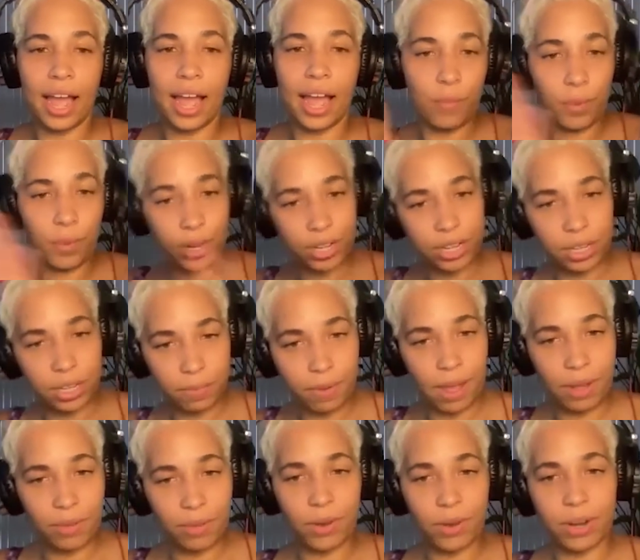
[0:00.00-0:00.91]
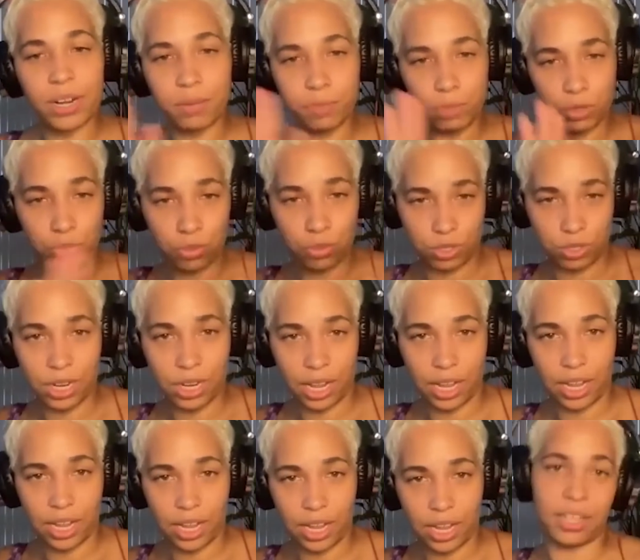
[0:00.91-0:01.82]
want him to
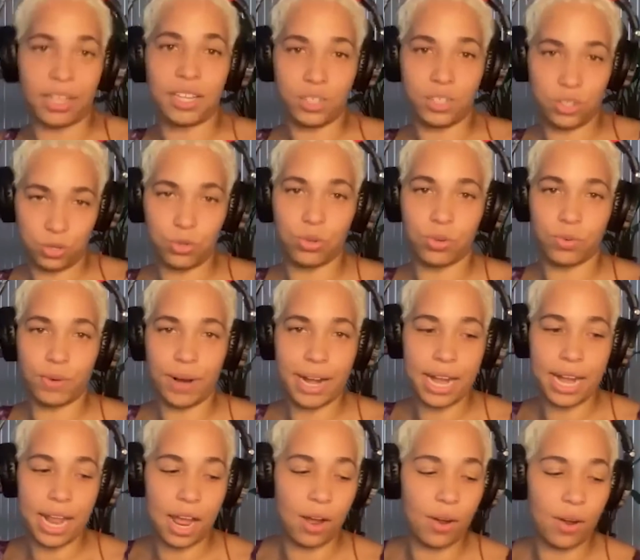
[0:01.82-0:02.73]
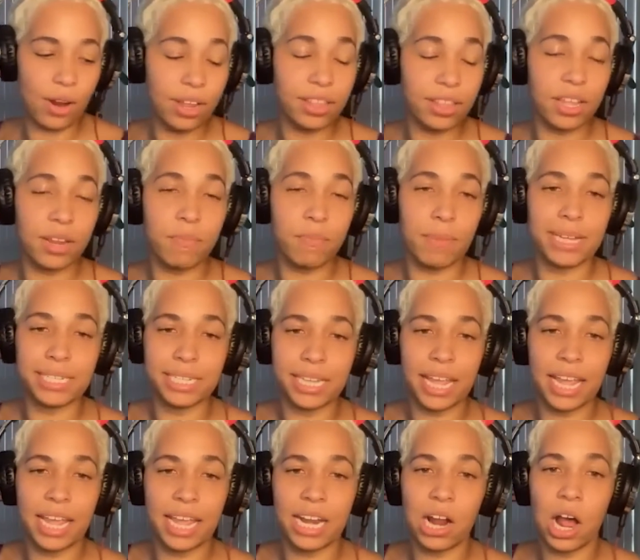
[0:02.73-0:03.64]
stay in school right now. And then
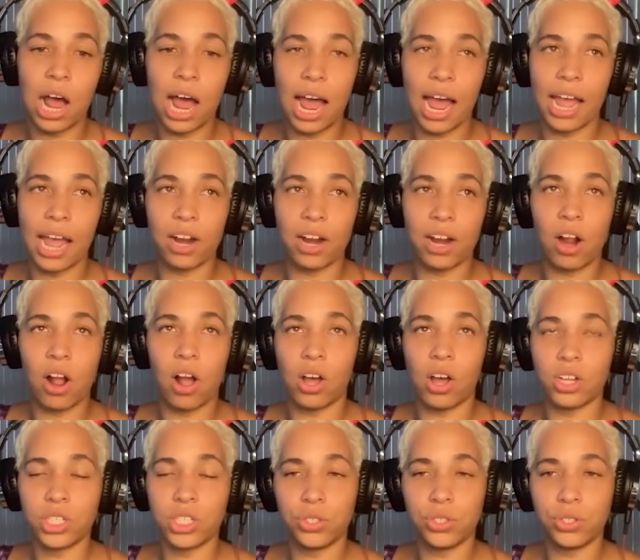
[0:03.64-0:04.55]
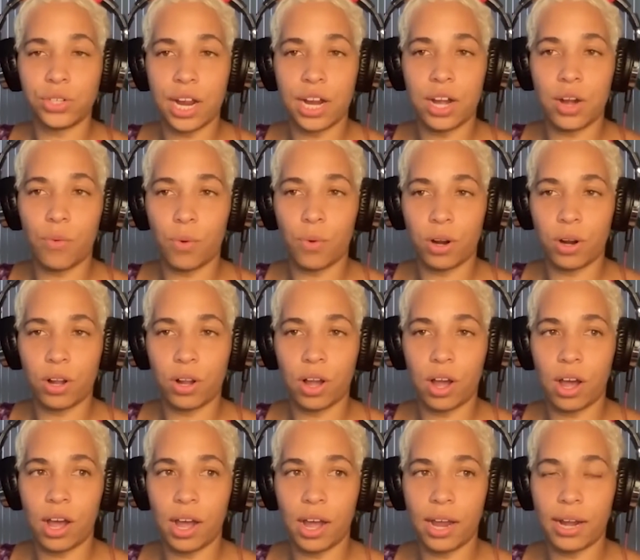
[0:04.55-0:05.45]
Mezier and I are also trying to work
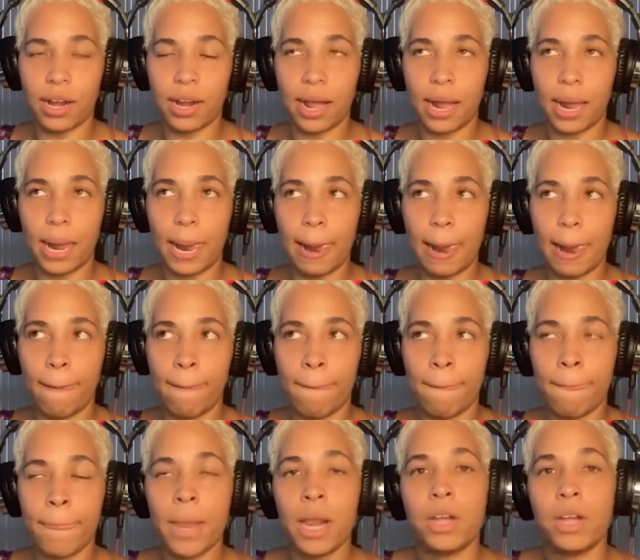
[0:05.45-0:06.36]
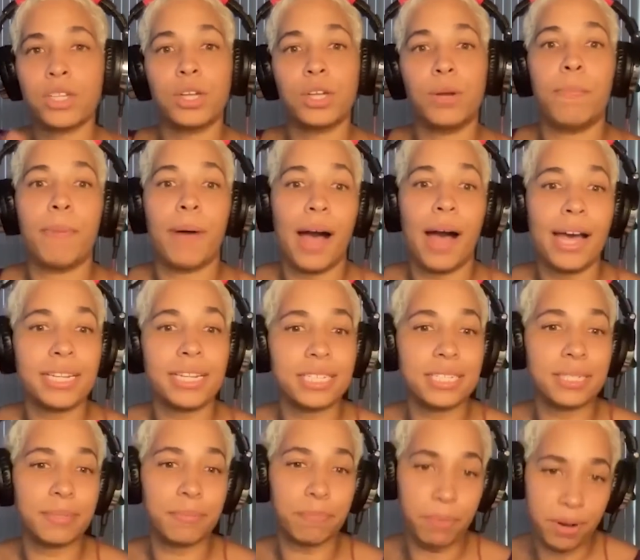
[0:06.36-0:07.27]
on, so
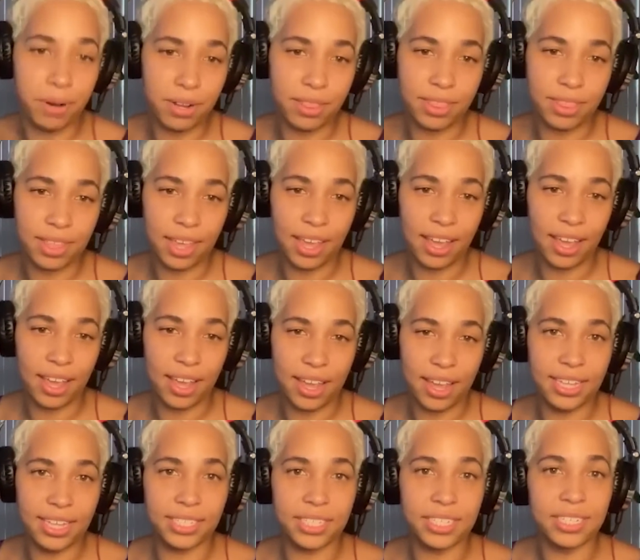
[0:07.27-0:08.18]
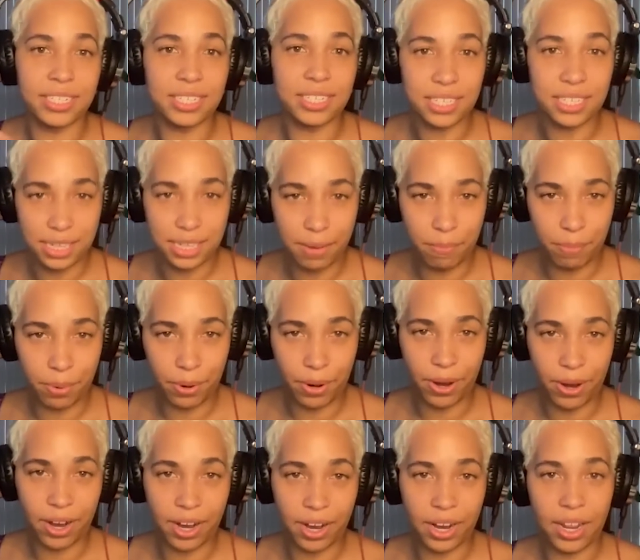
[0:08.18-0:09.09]
Boz's birthday is in
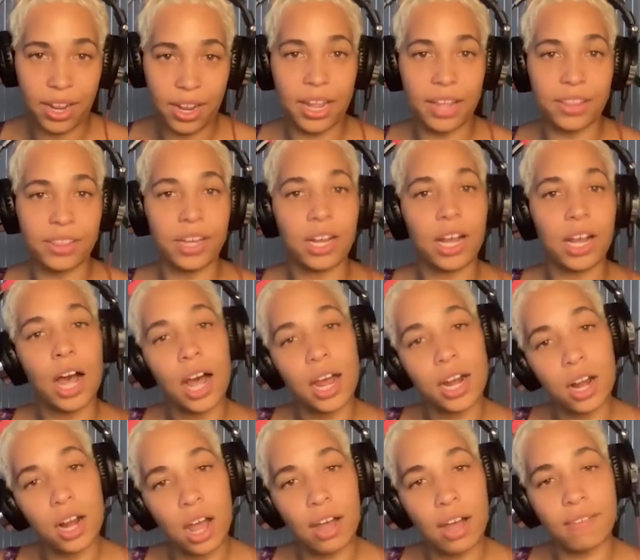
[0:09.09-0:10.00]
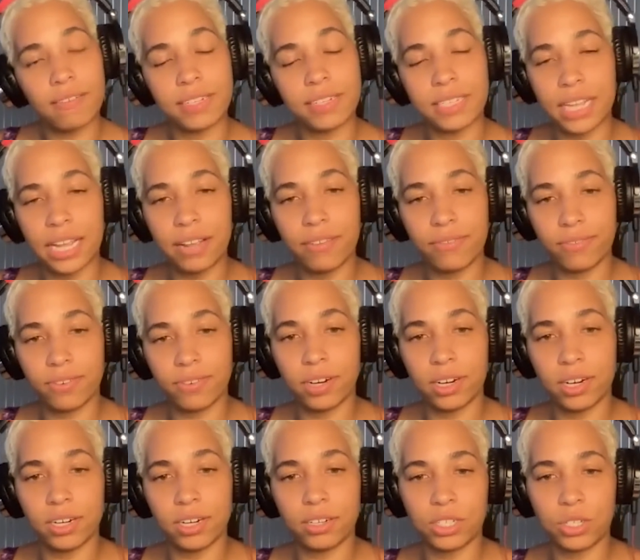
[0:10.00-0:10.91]
December, and the cutoff date
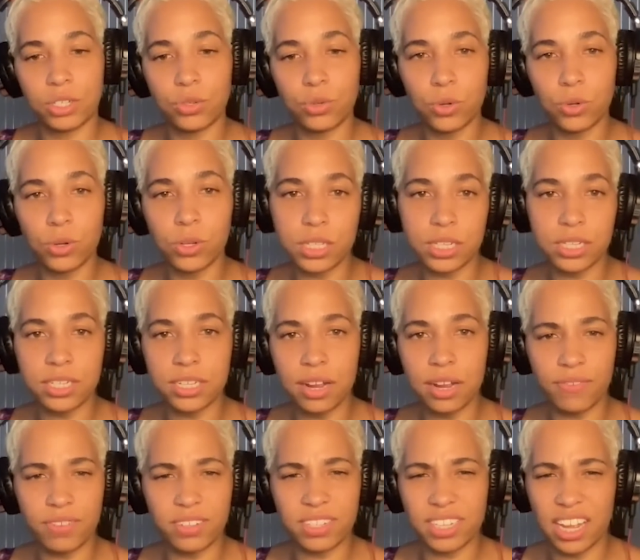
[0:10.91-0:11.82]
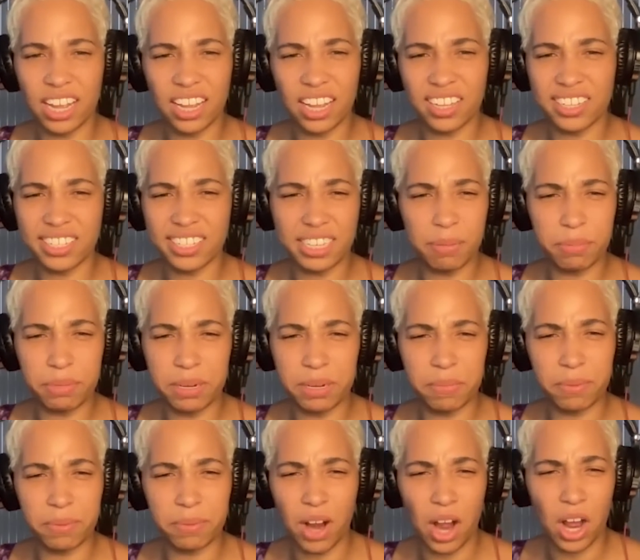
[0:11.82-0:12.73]
for schools and stuff is like
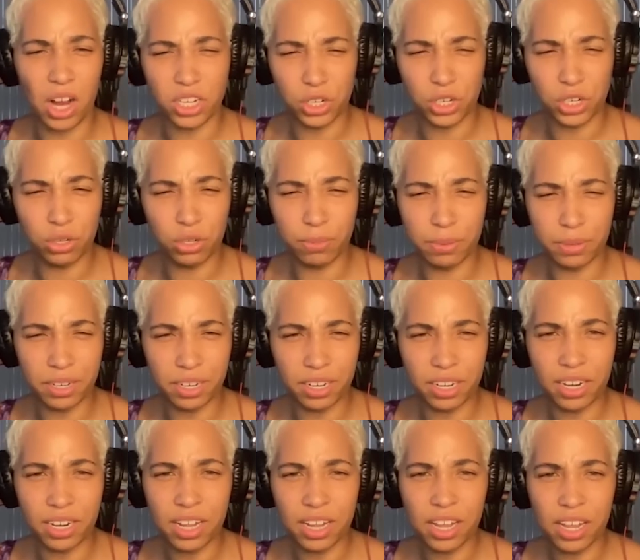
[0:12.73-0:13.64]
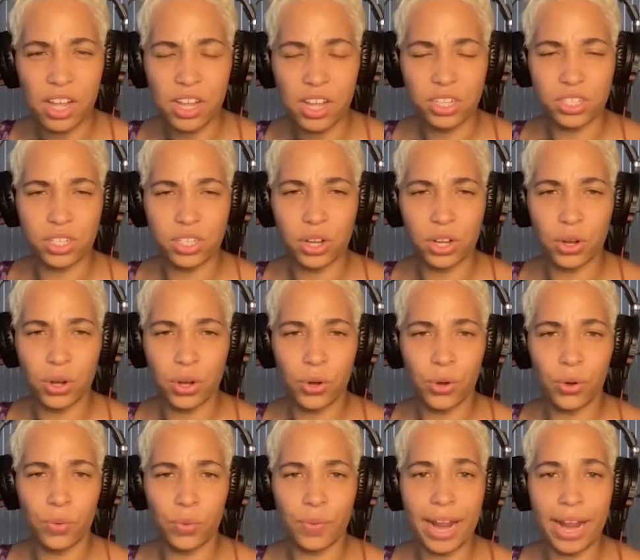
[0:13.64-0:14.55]
September, October.
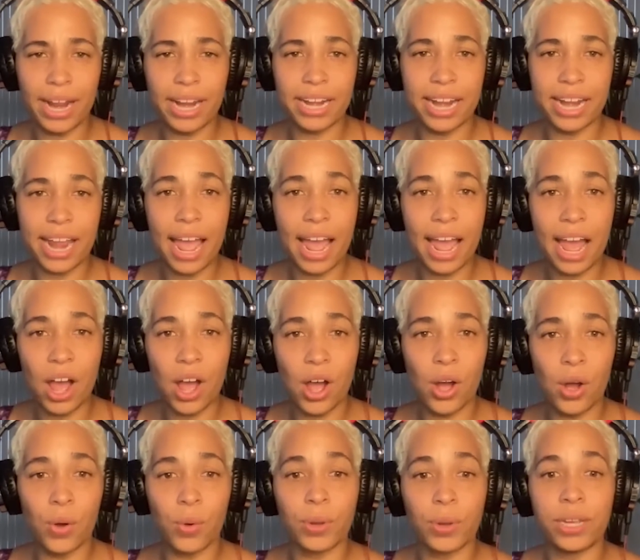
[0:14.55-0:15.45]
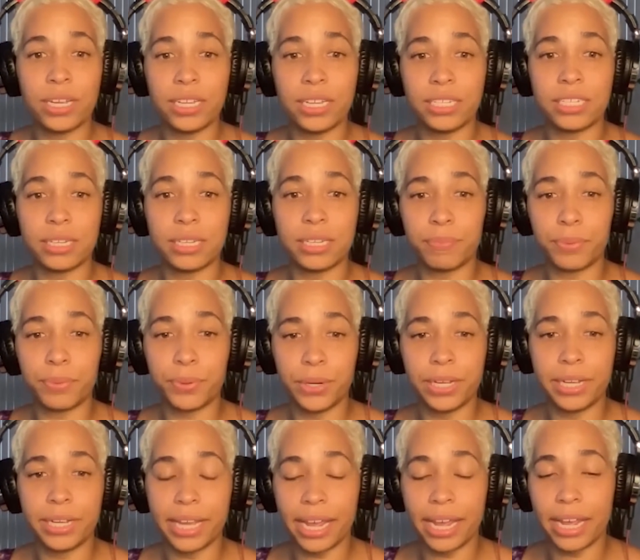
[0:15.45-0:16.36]
So right now he's in
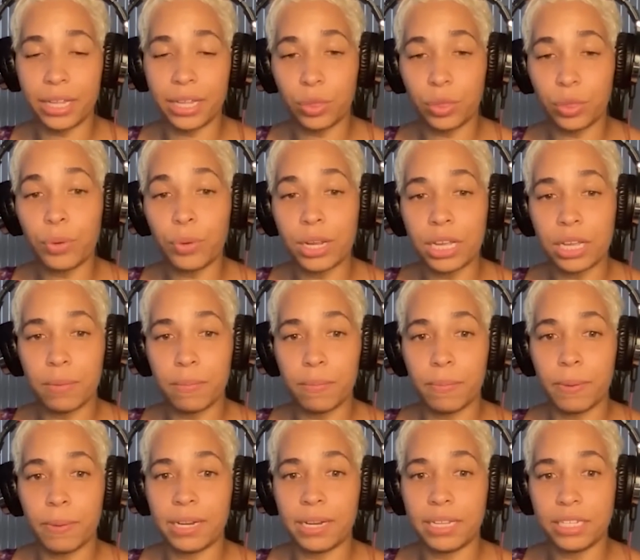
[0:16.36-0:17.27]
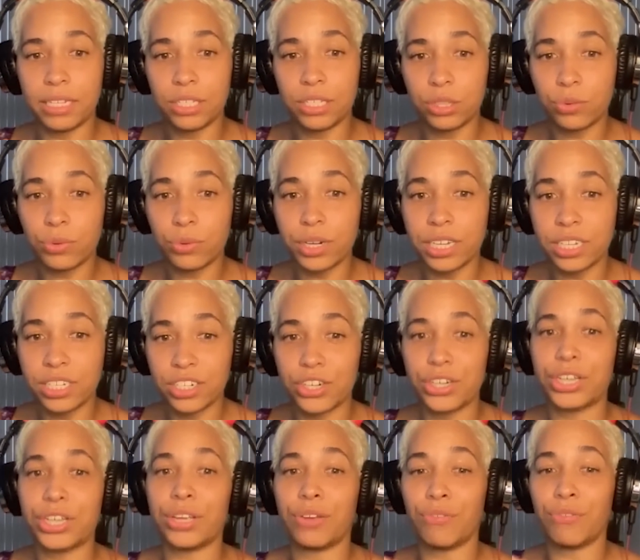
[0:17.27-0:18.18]
pre-K 3, but he's 3
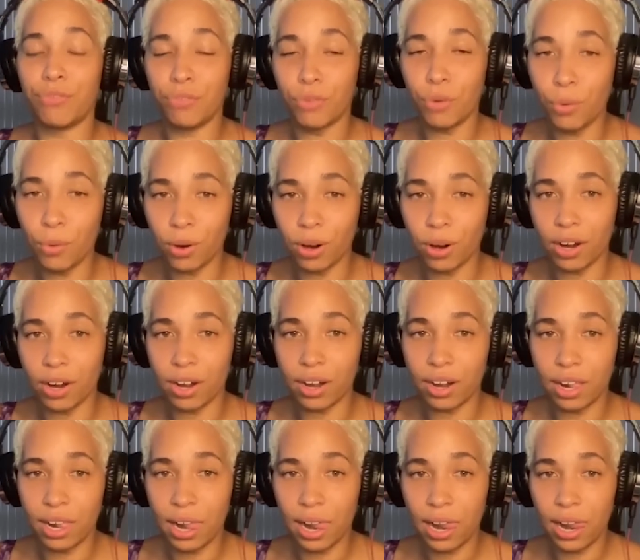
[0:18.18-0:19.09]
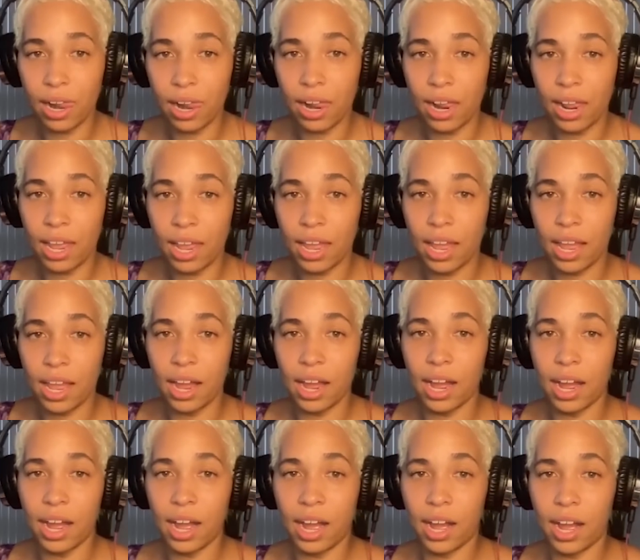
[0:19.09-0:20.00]
turning 4.
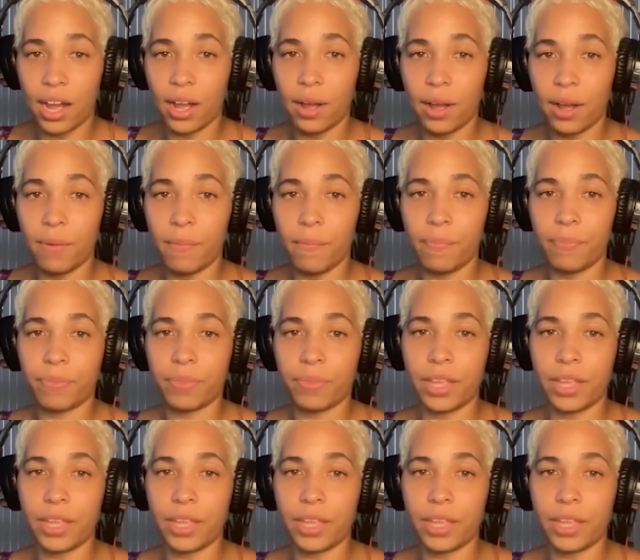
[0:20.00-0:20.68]
And